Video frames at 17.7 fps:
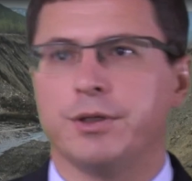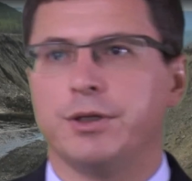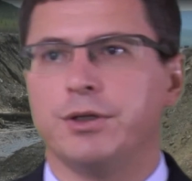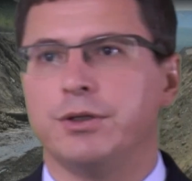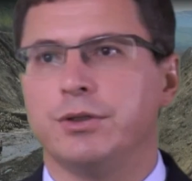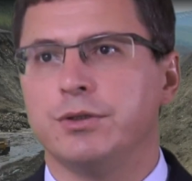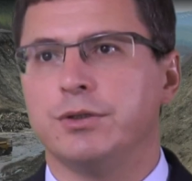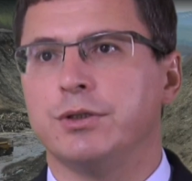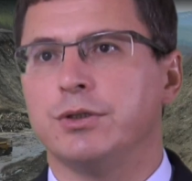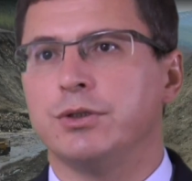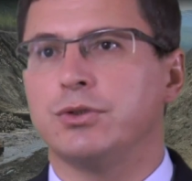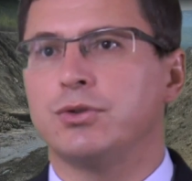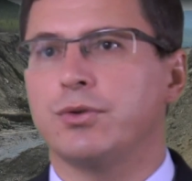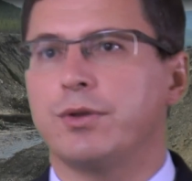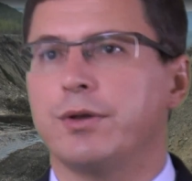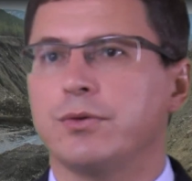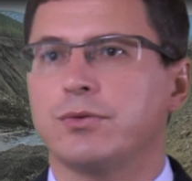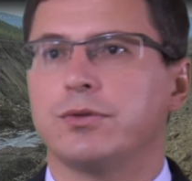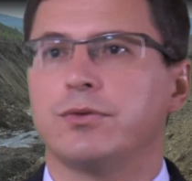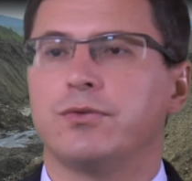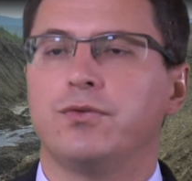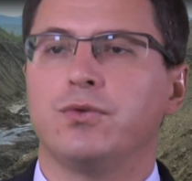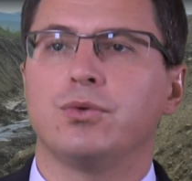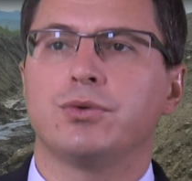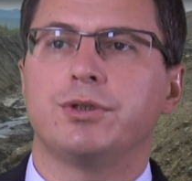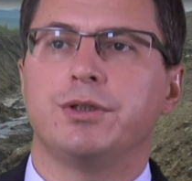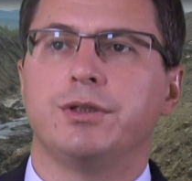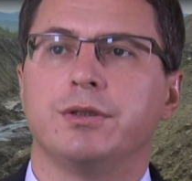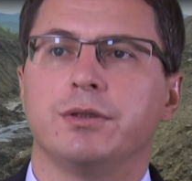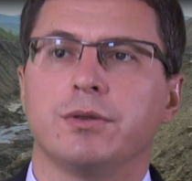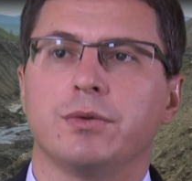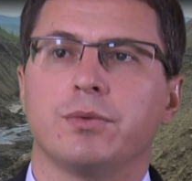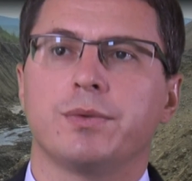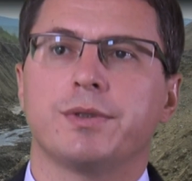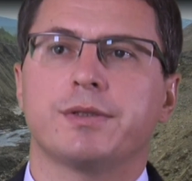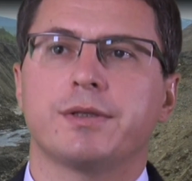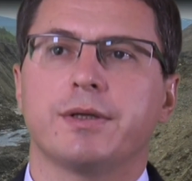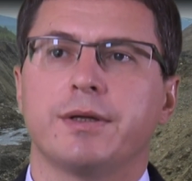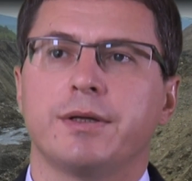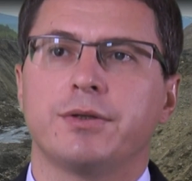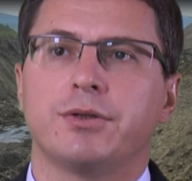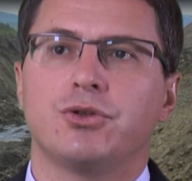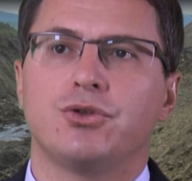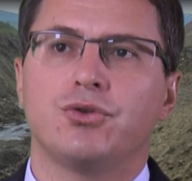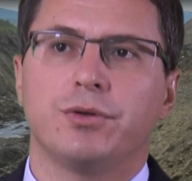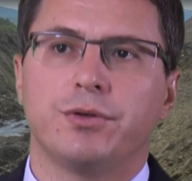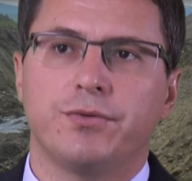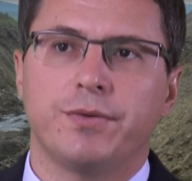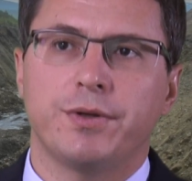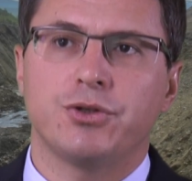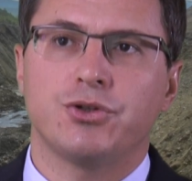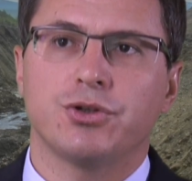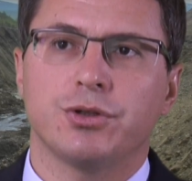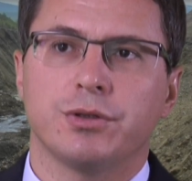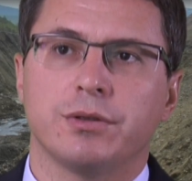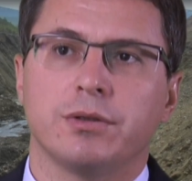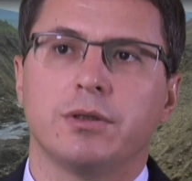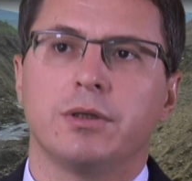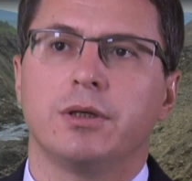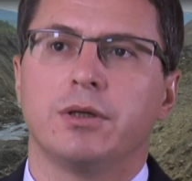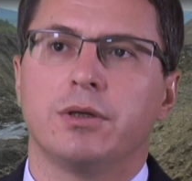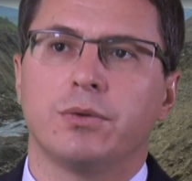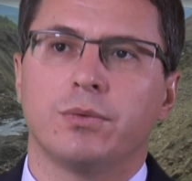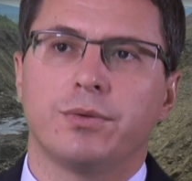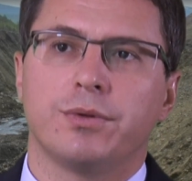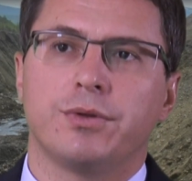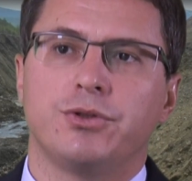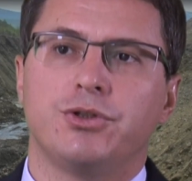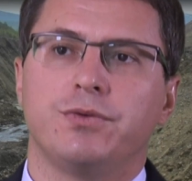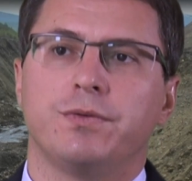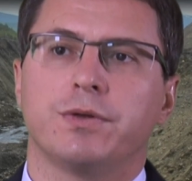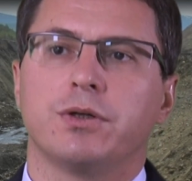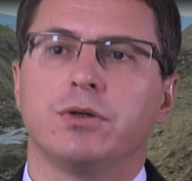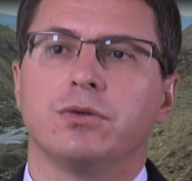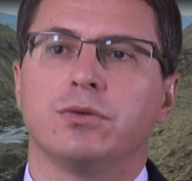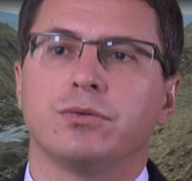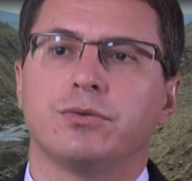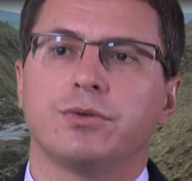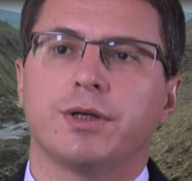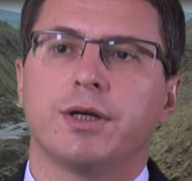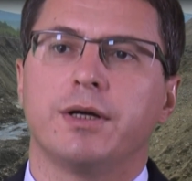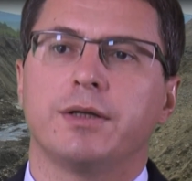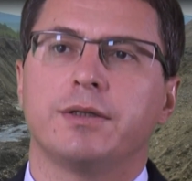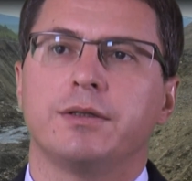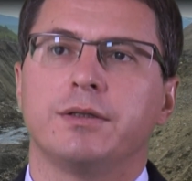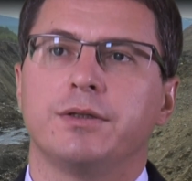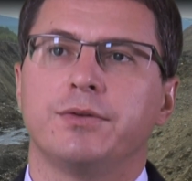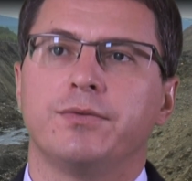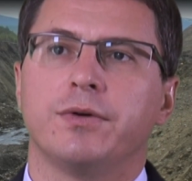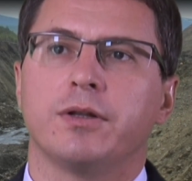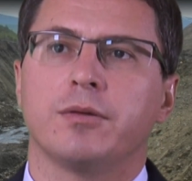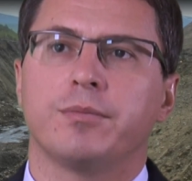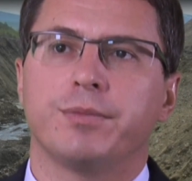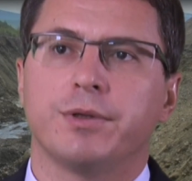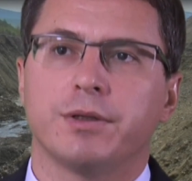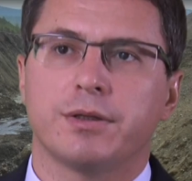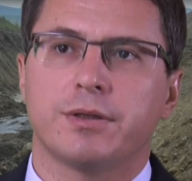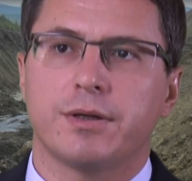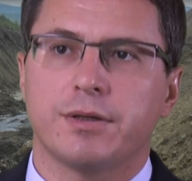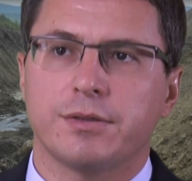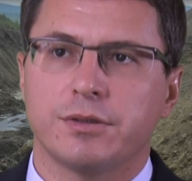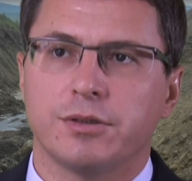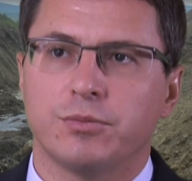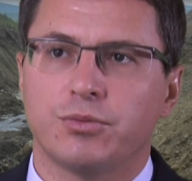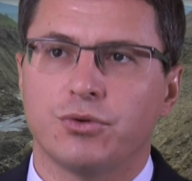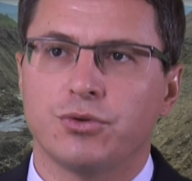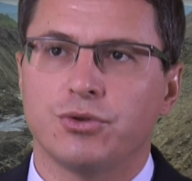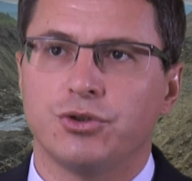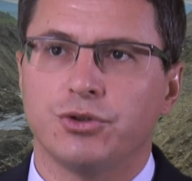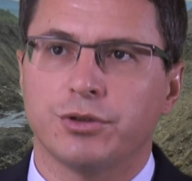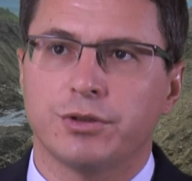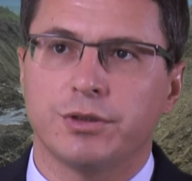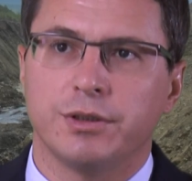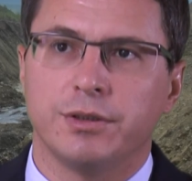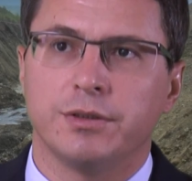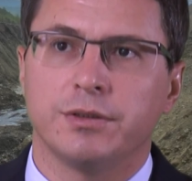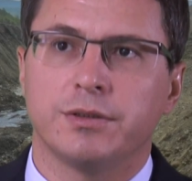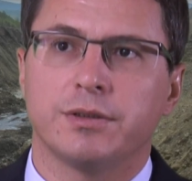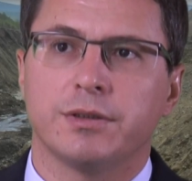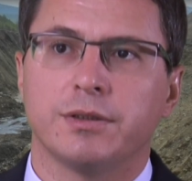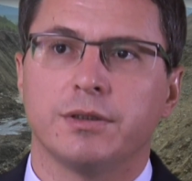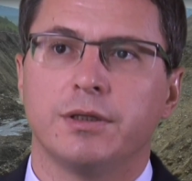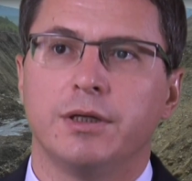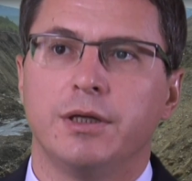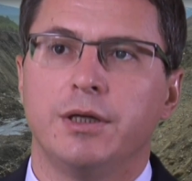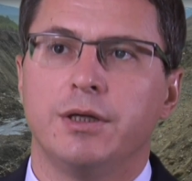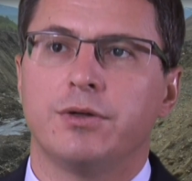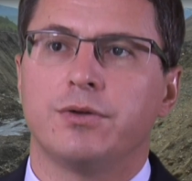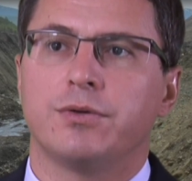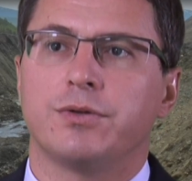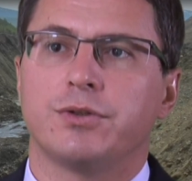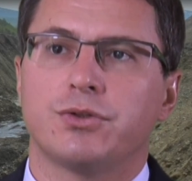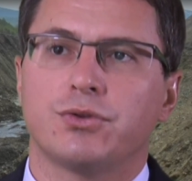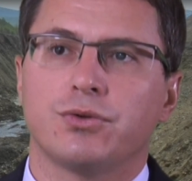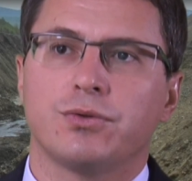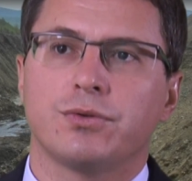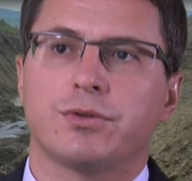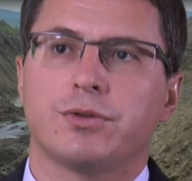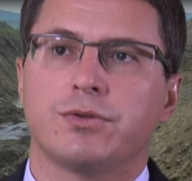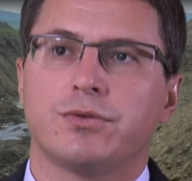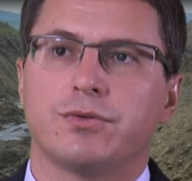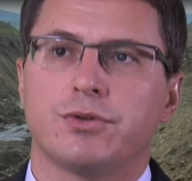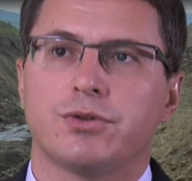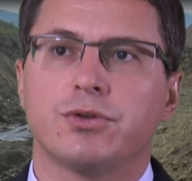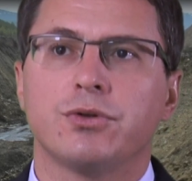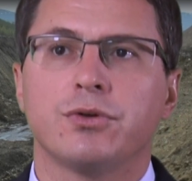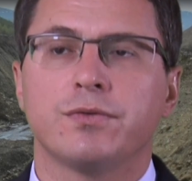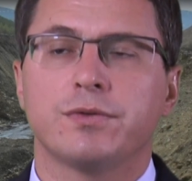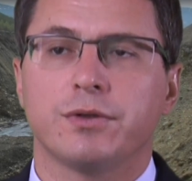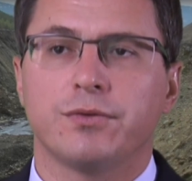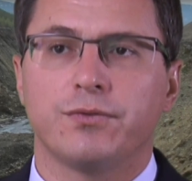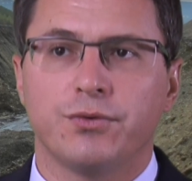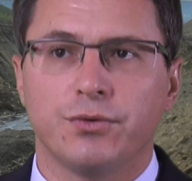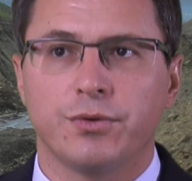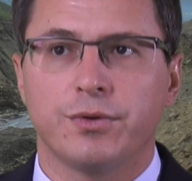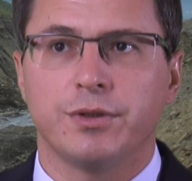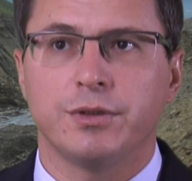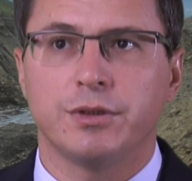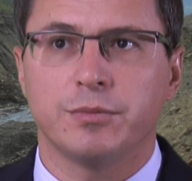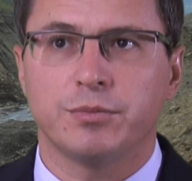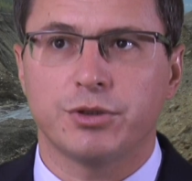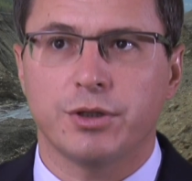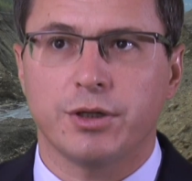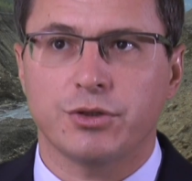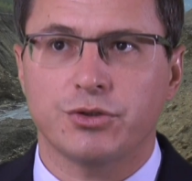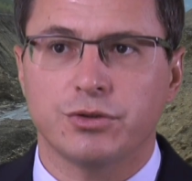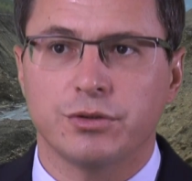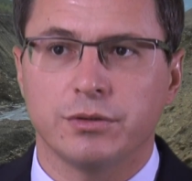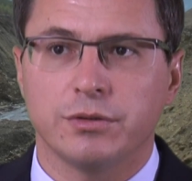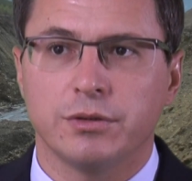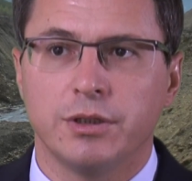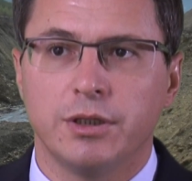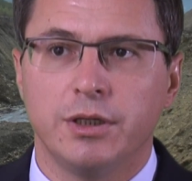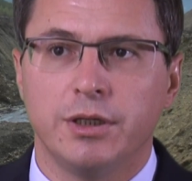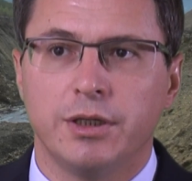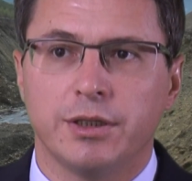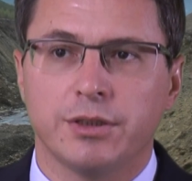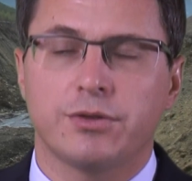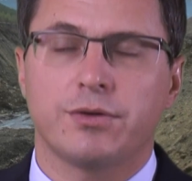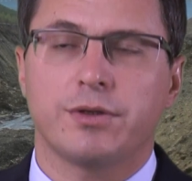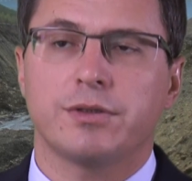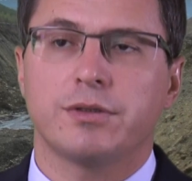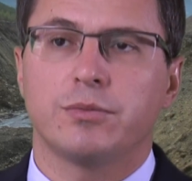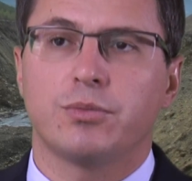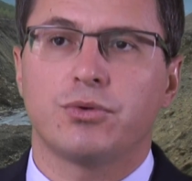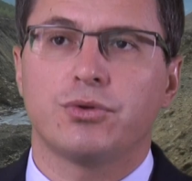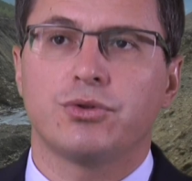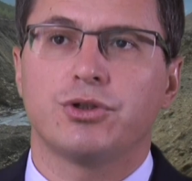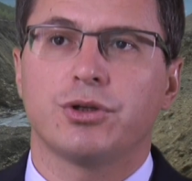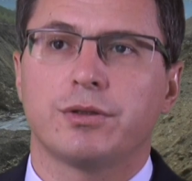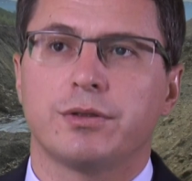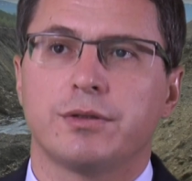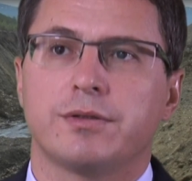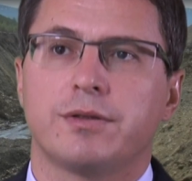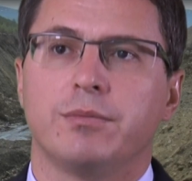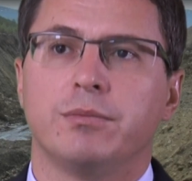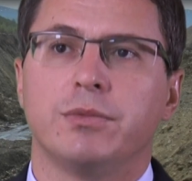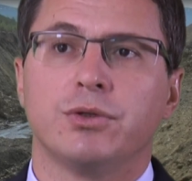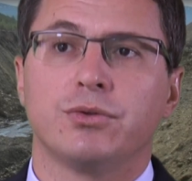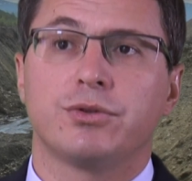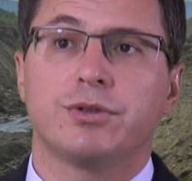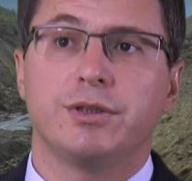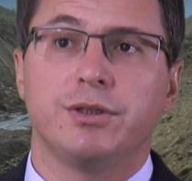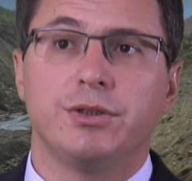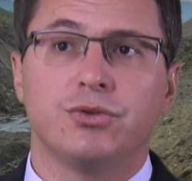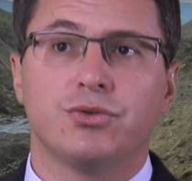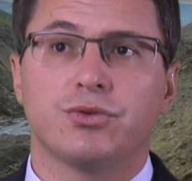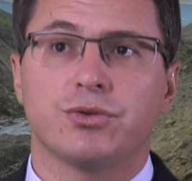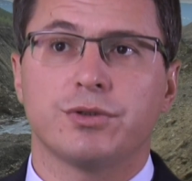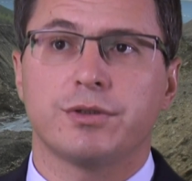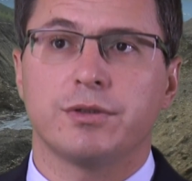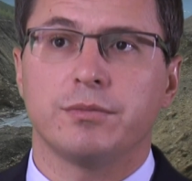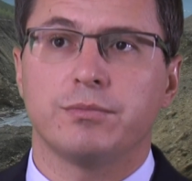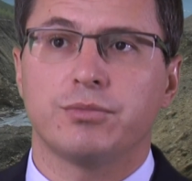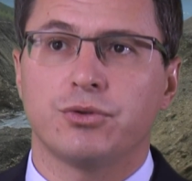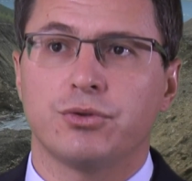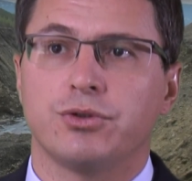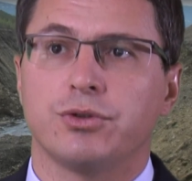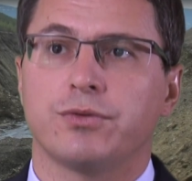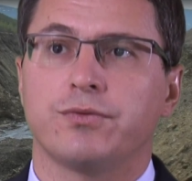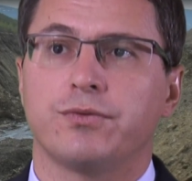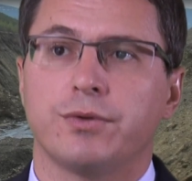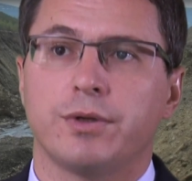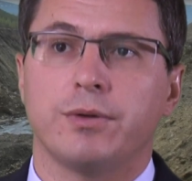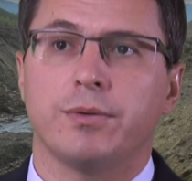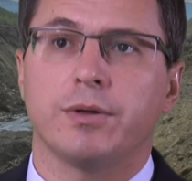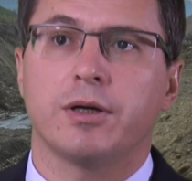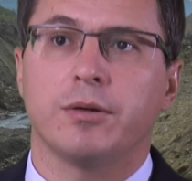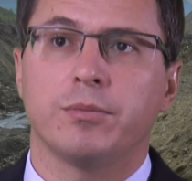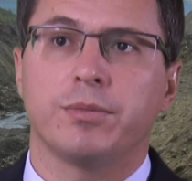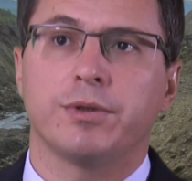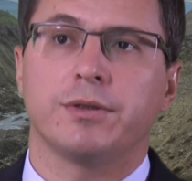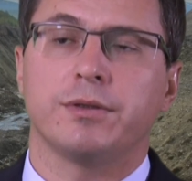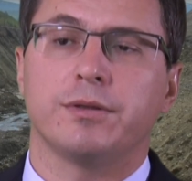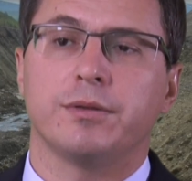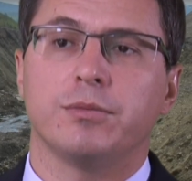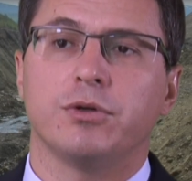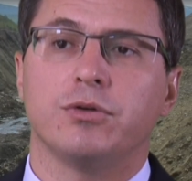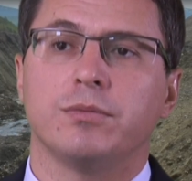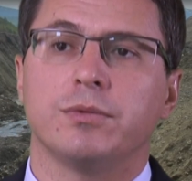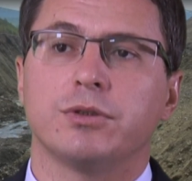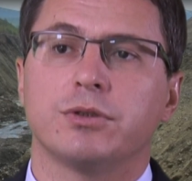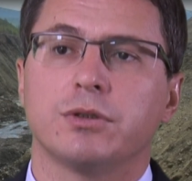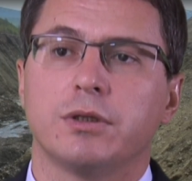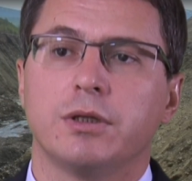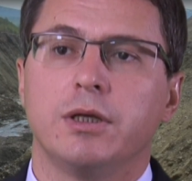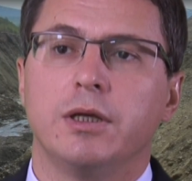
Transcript: In 2014, we signed a joint venture with GV Gold regarding developing Krasny project into resources, reserves and further into production. And Krasny project is the most interesting project for our company at the moment.